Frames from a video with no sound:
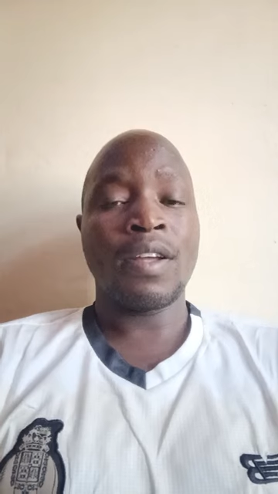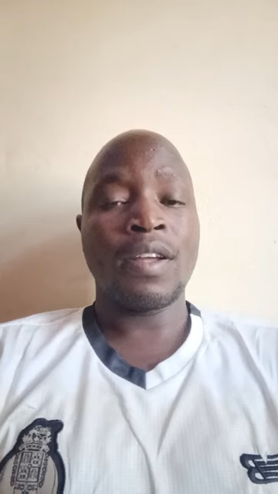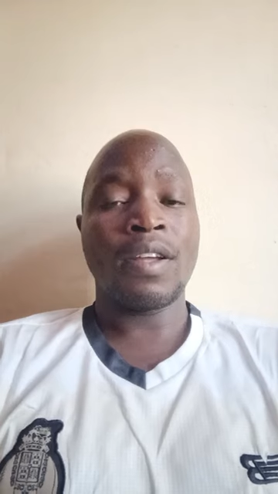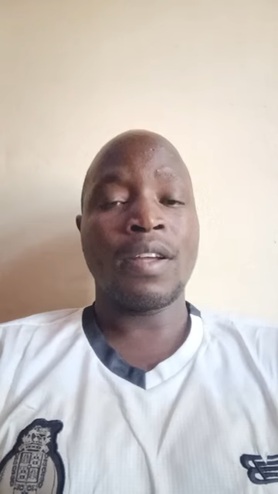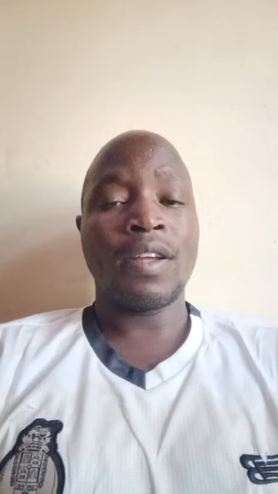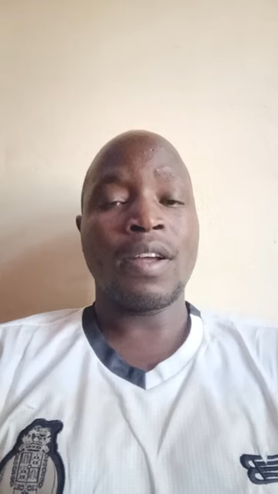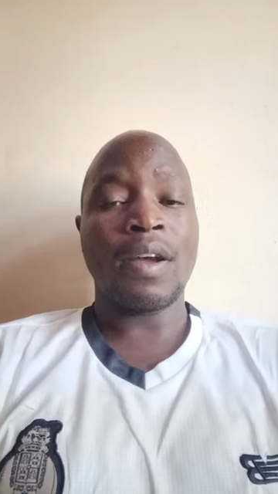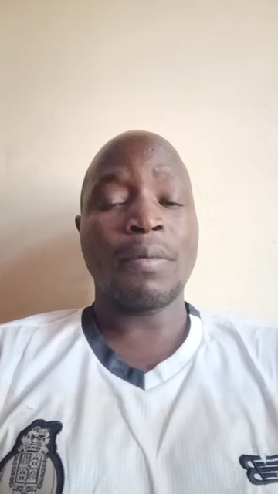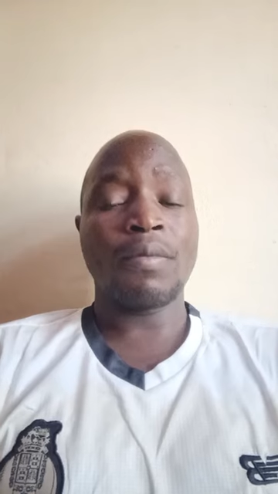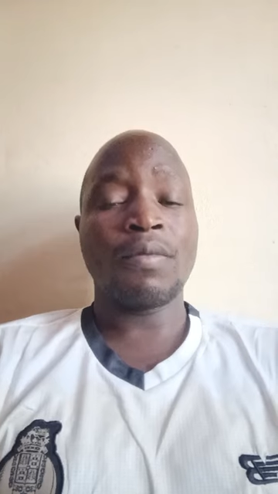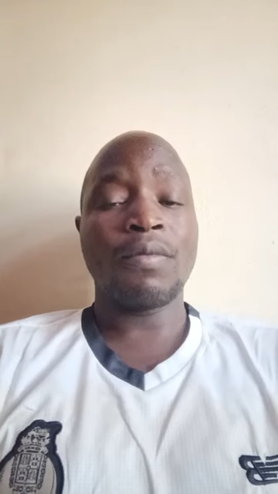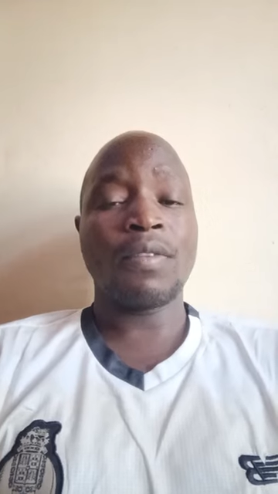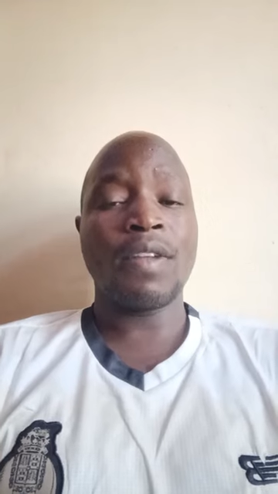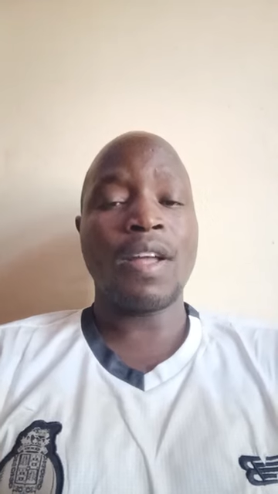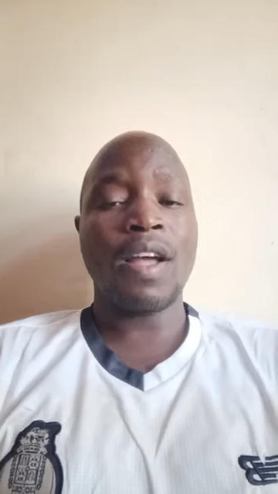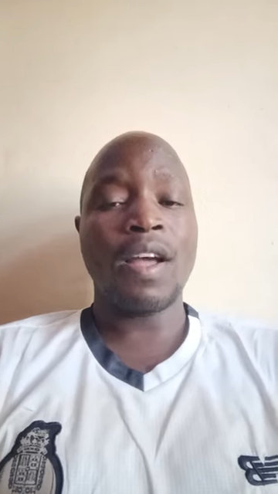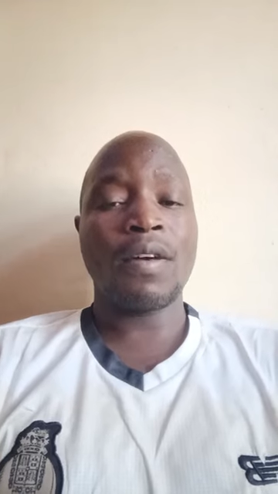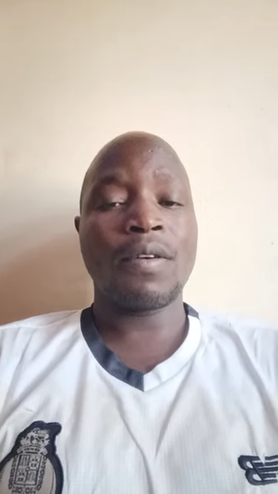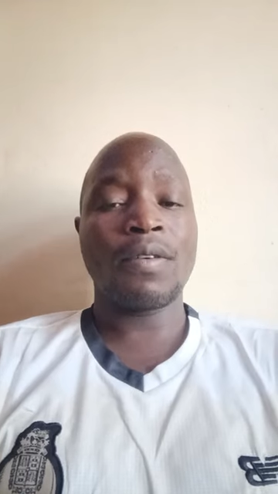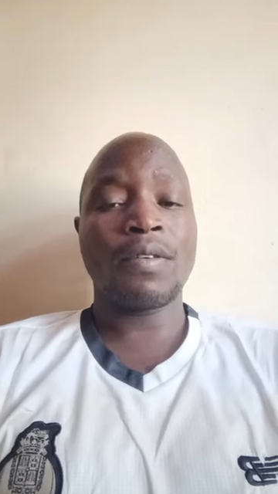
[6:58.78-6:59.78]
Up to
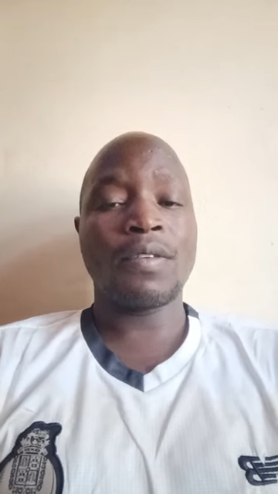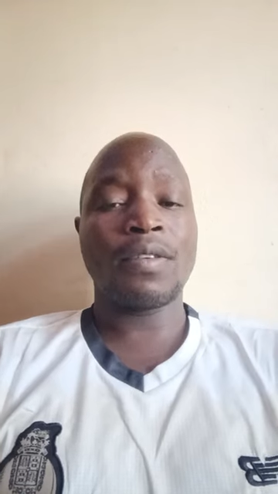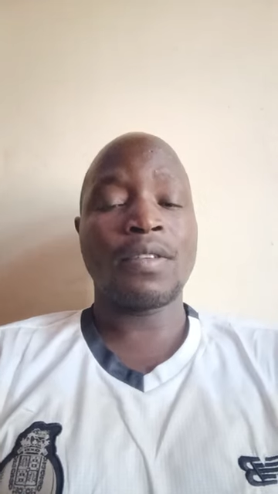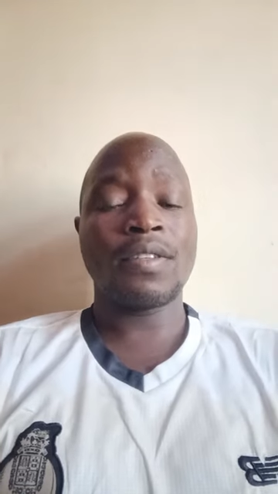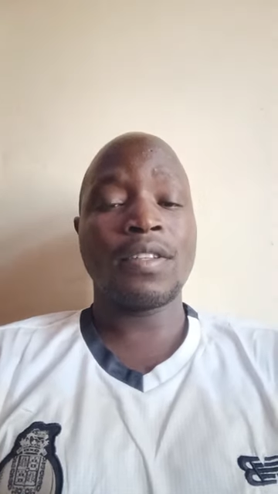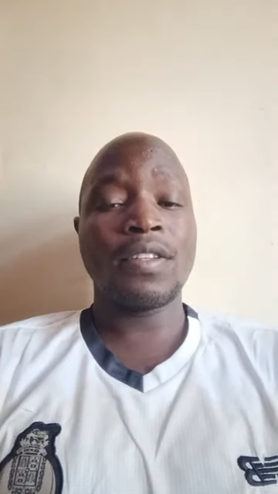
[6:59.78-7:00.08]
now,